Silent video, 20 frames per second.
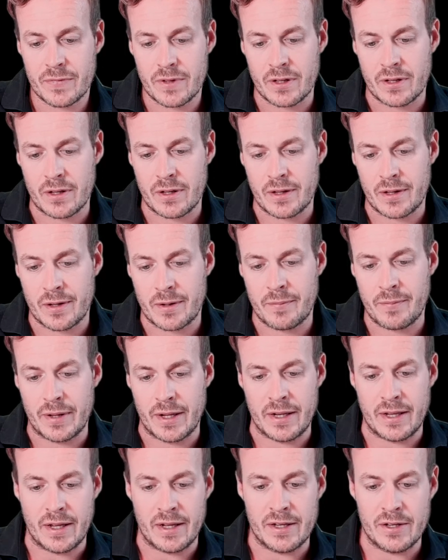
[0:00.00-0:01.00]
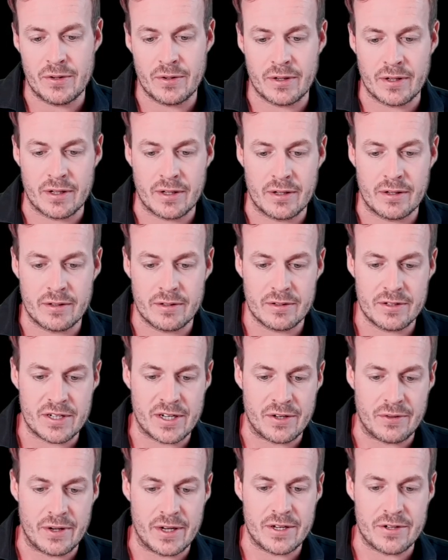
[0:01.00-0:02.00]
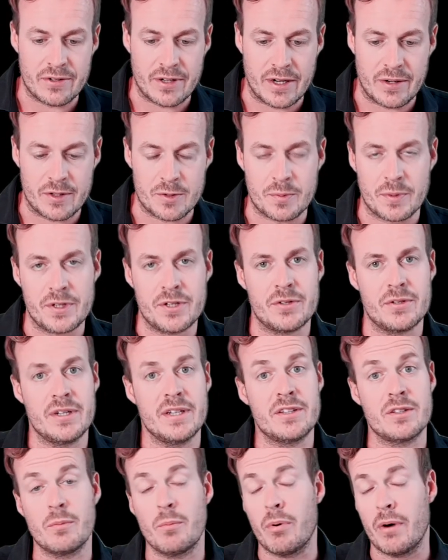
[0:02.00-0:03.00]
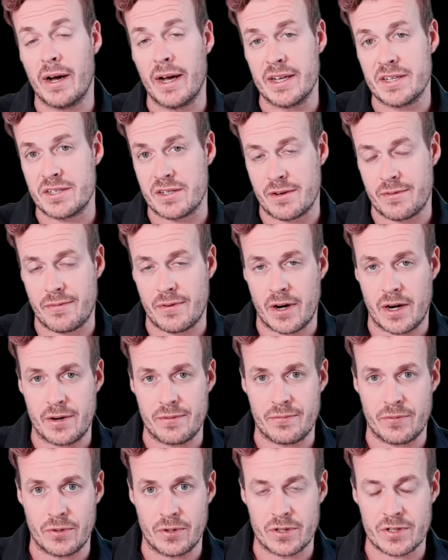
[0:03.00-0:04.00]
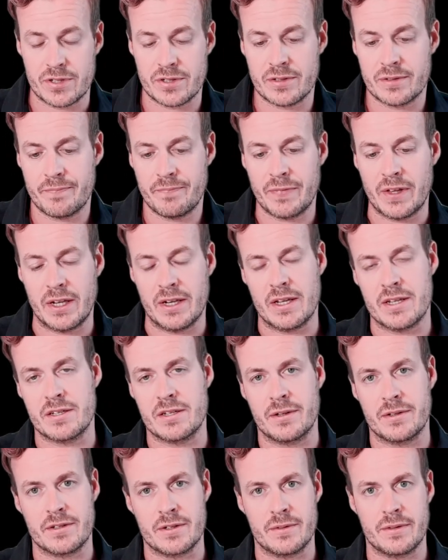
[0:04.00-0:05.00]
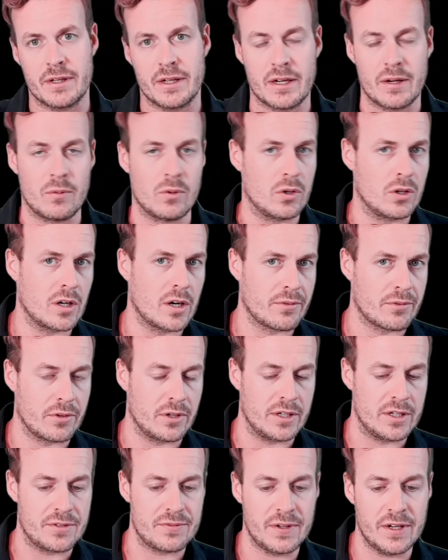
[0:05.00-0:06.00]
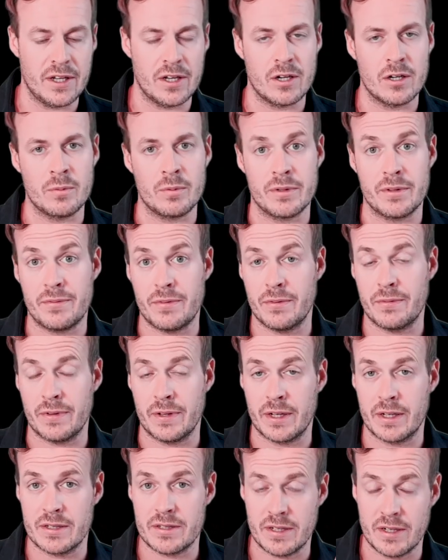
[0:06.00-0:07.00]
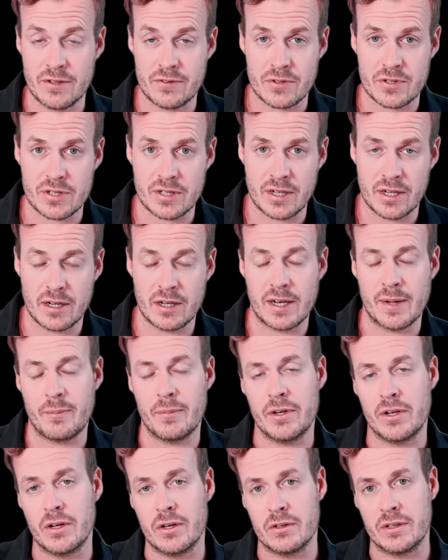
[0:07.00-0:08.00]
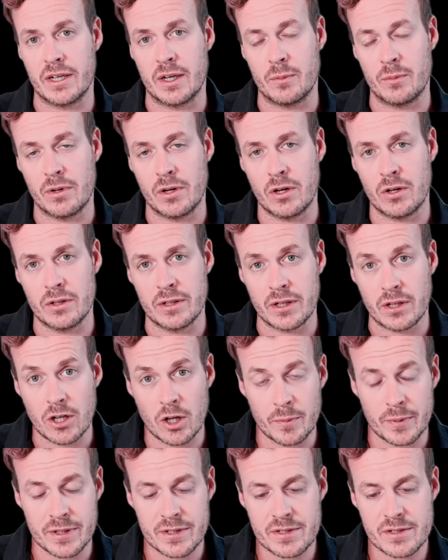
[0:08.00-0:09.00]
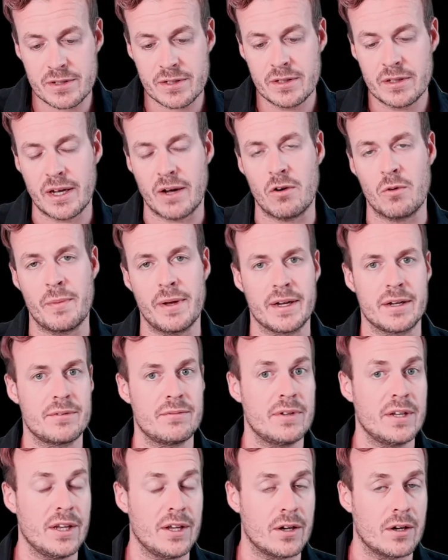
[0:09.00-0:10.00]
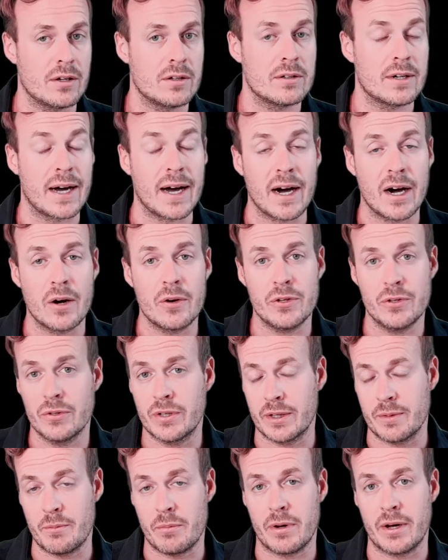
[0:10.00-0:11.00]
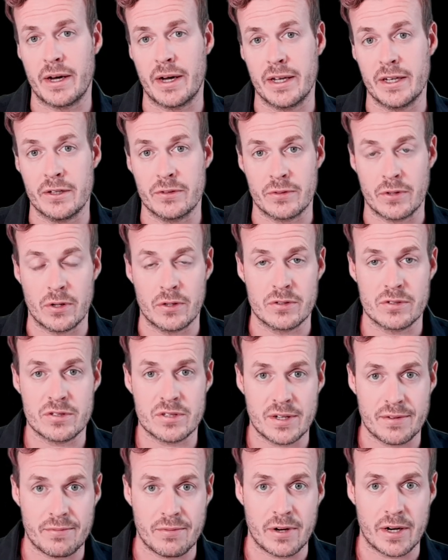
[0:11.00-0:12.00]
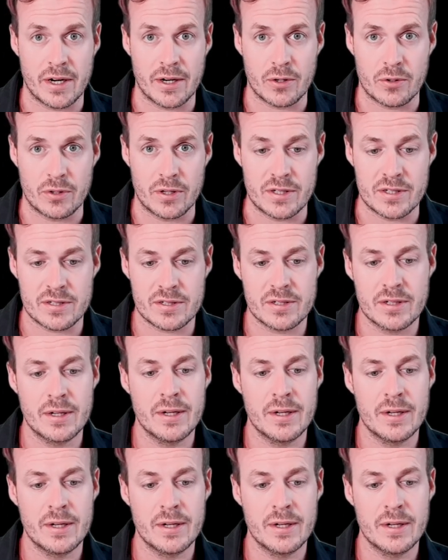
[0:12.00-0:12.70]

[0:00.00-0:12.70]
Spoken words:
and then you can generate your address, but you need to buy SAPPHIRE first, and that's not something I will cover in this video. But if you think it's interesting, let me know down below in the comments. I will make a video how you can buy your own SAPPHIRE coins,